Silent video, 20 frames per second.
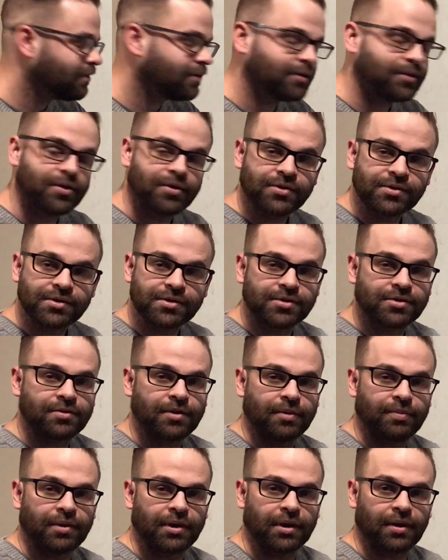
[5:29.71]
nuisance
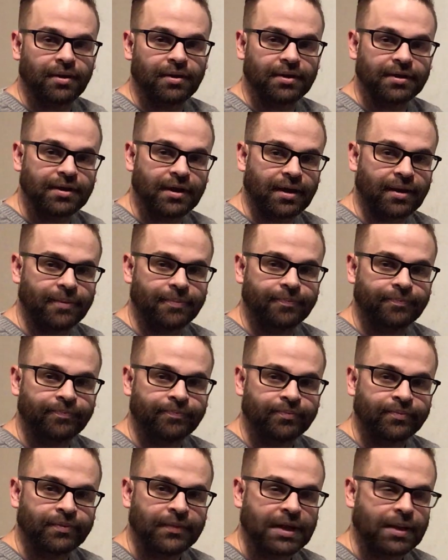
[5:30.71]
tripping all the time,
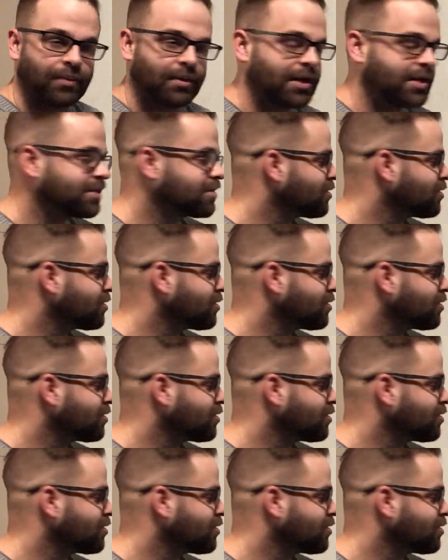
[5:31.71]
right?